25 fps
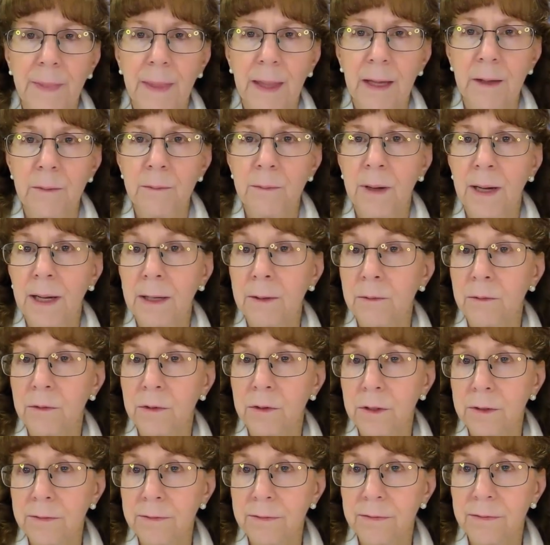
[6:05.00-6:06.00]
and my
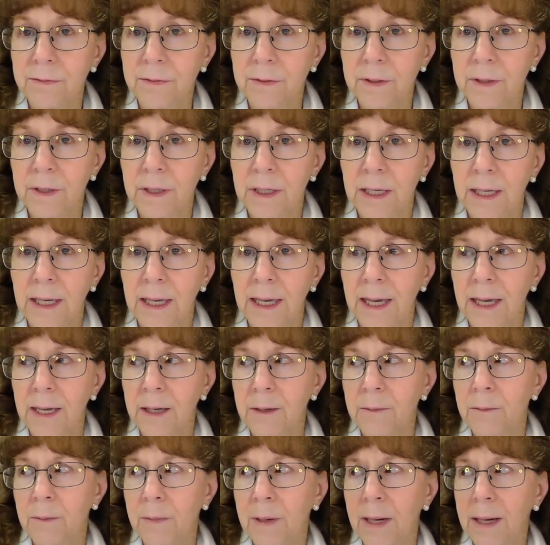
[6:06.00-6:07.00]
roof
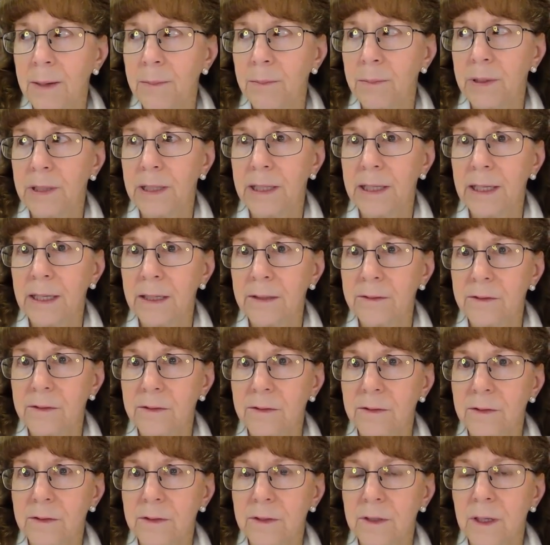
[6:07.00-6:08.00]
and my
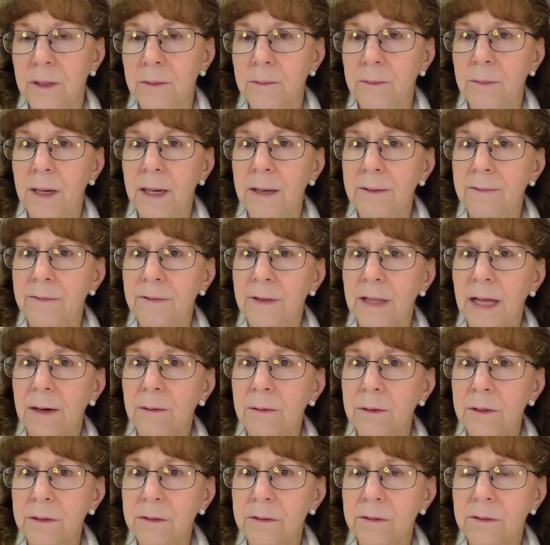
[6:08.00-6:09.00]
plants and my
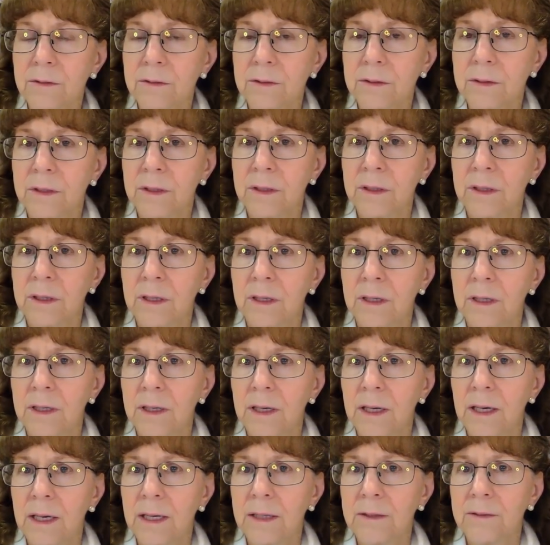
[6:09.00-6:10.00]
flowers
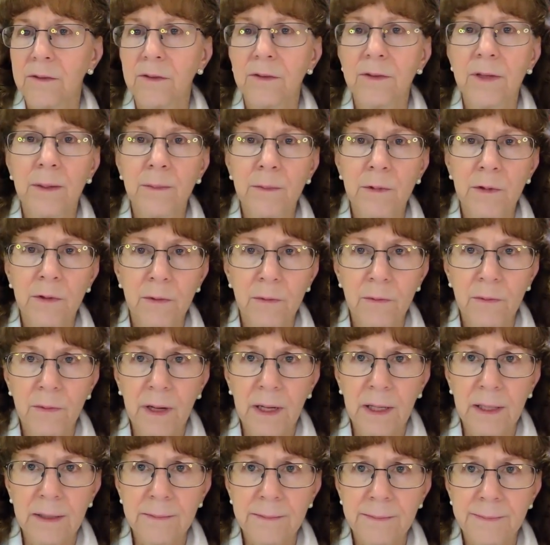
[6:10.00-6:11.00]
and same with the
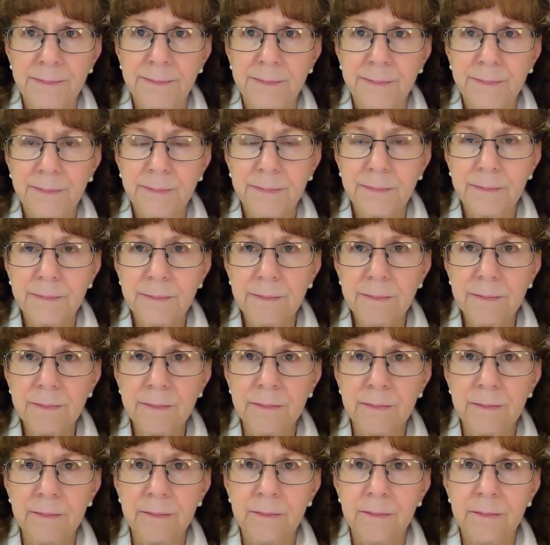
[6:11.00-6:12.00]
rain
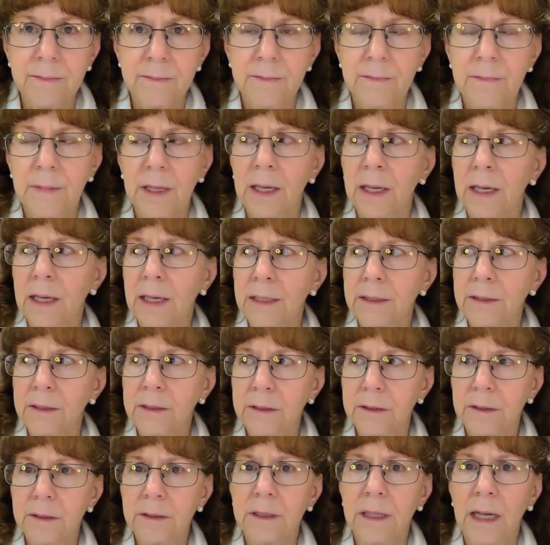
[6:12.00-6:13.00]

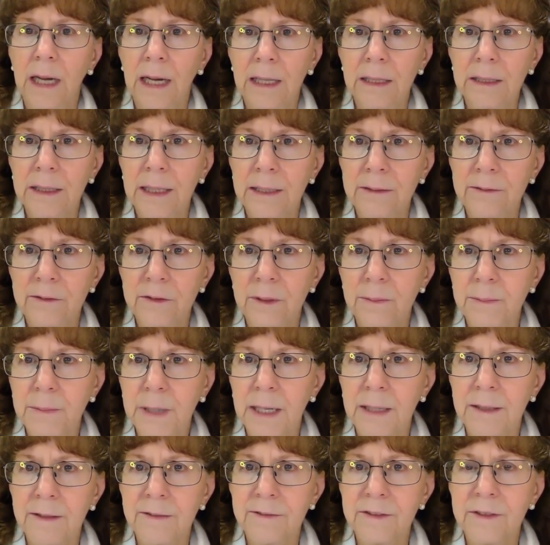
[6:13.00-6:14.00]
and i'll get some
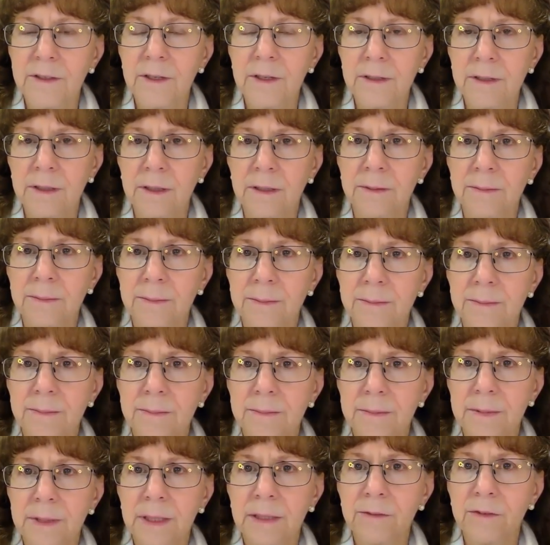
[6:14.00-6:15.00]
kind of signal
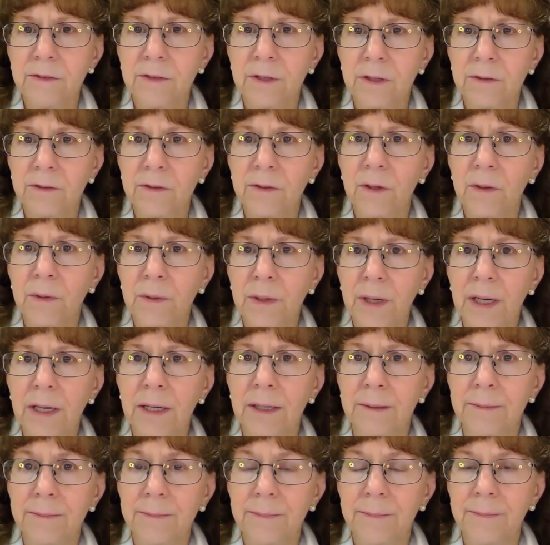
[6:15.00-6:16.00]
that says
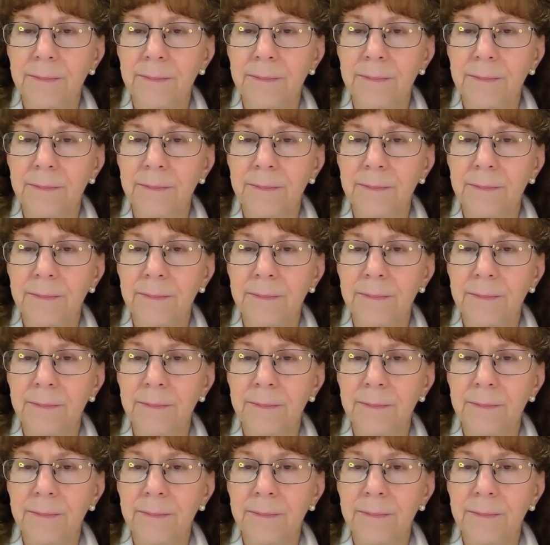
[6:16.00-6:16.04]
okay